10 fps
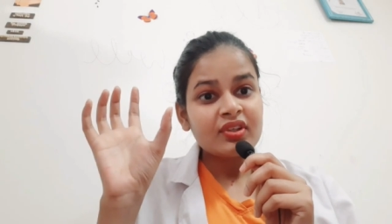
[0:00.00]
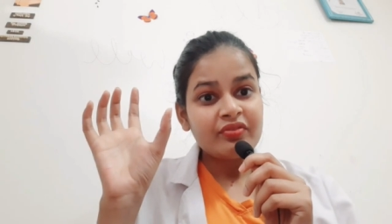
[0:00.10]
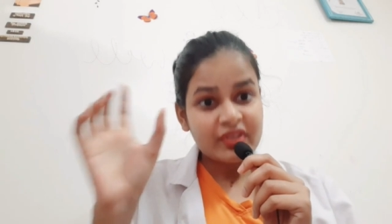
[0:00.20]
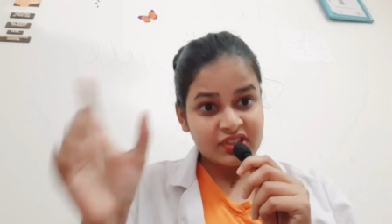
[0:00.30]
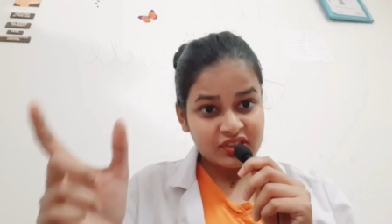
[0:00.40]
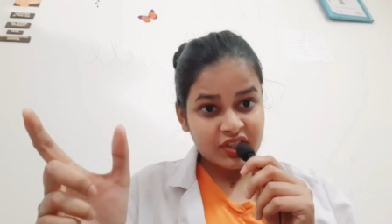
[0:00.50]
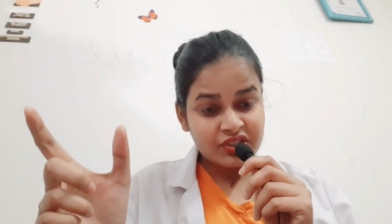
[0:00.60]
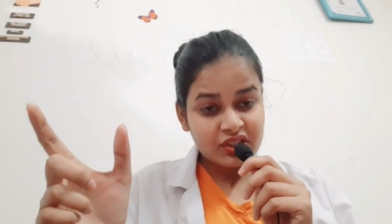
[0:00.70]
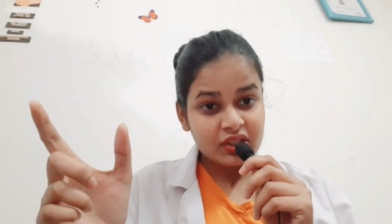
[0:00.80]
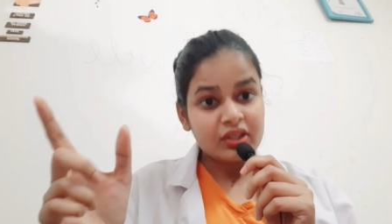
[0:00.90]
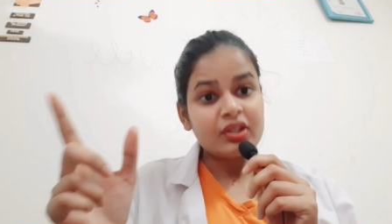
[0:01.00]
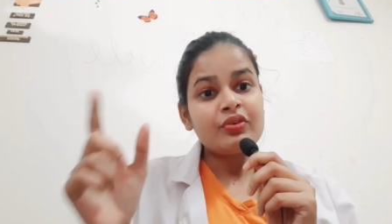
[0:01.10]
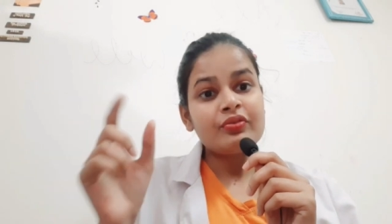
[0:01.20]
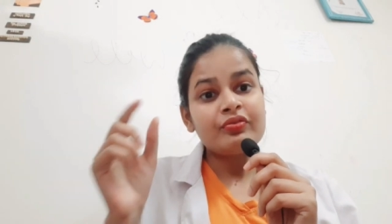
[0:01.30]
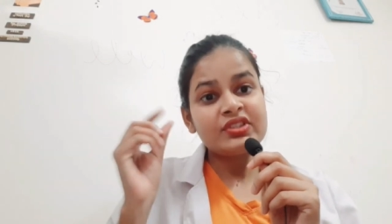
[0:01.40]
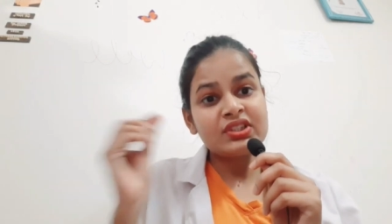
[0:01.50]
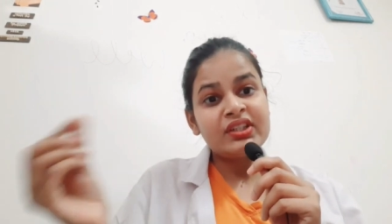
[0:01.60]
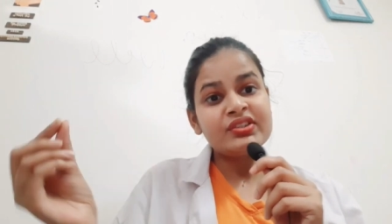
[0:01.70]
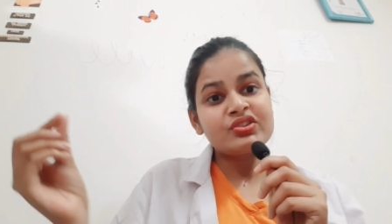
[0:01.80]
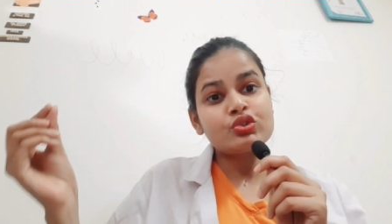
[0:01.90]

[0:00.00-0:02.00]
vegetation, which leads